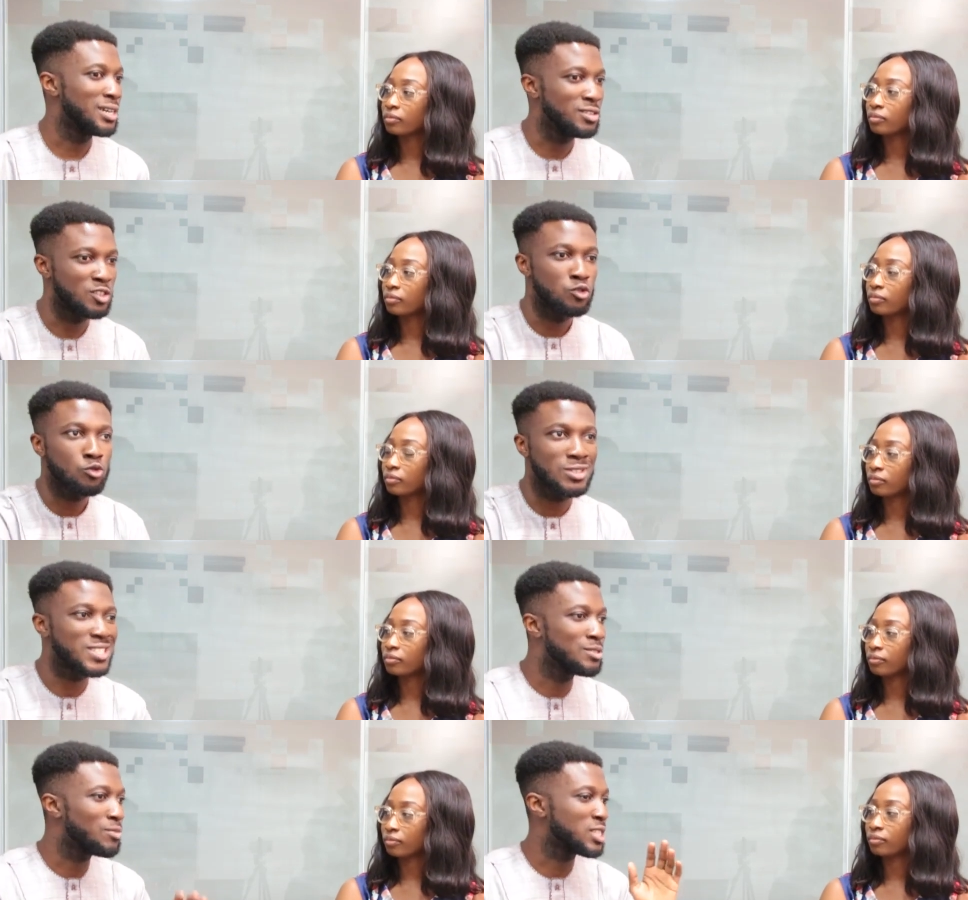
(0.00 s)
Speaker 1: There is
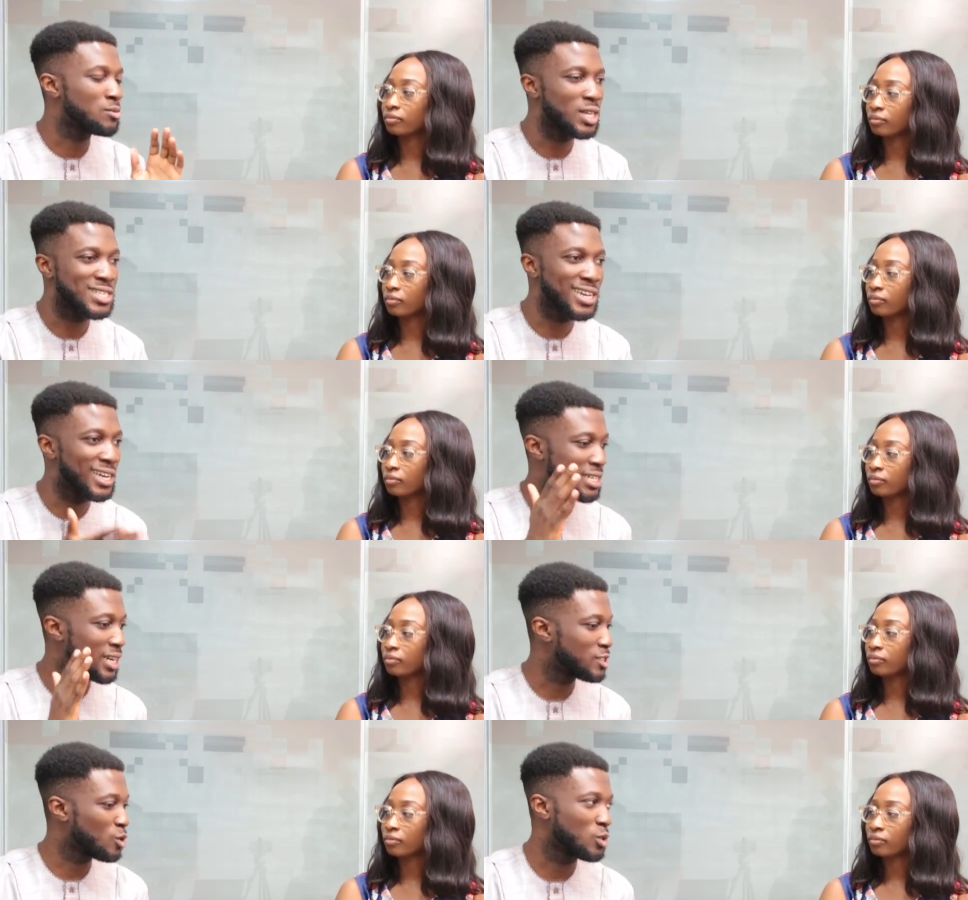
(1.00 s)
nothing mathematical in
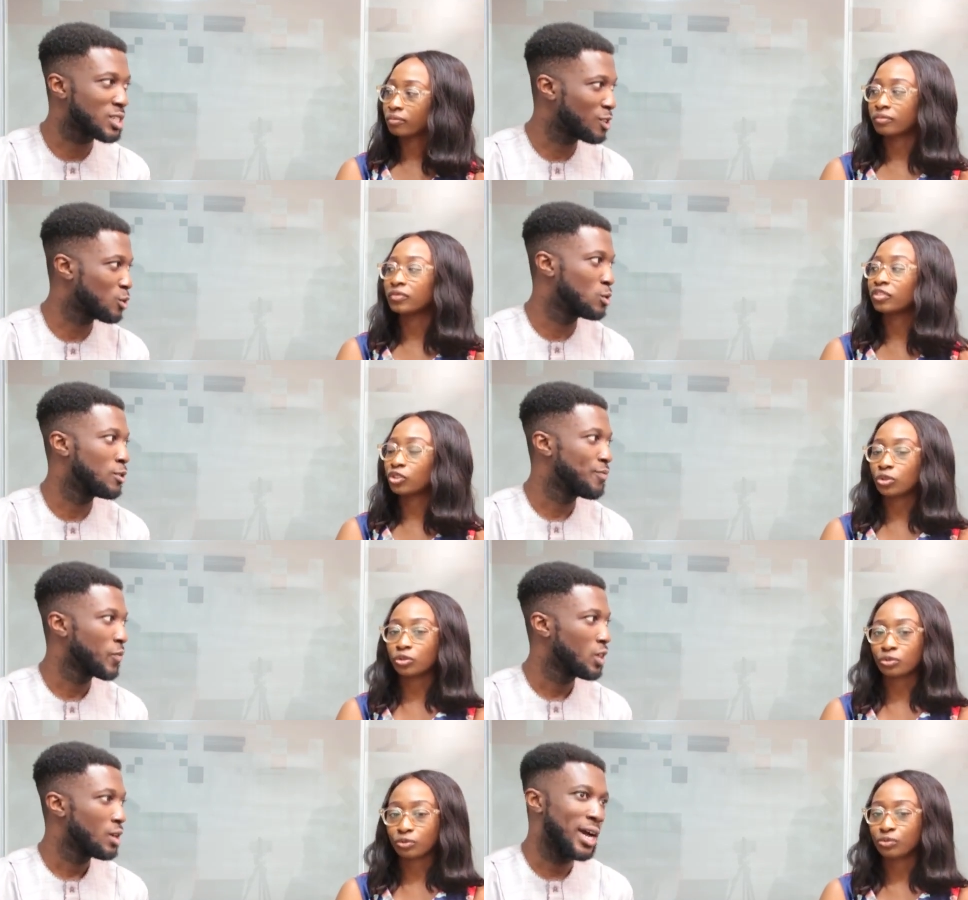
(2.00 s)
that course at
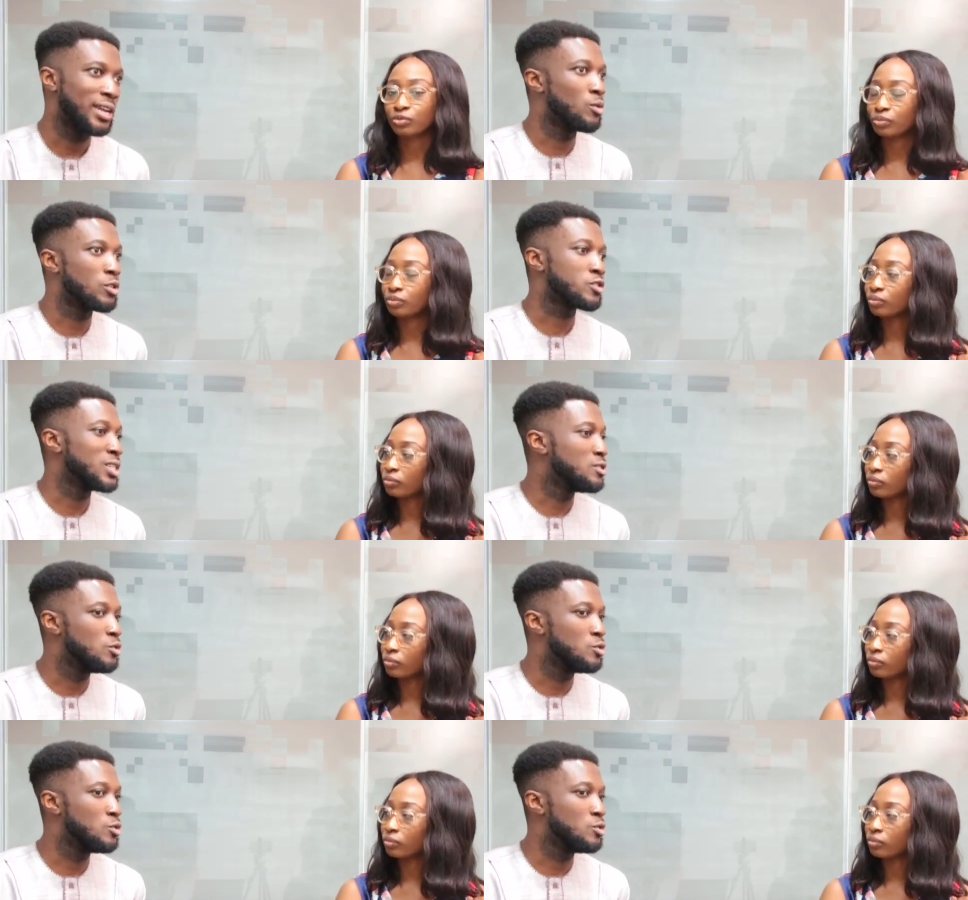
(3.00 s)
all. And he was already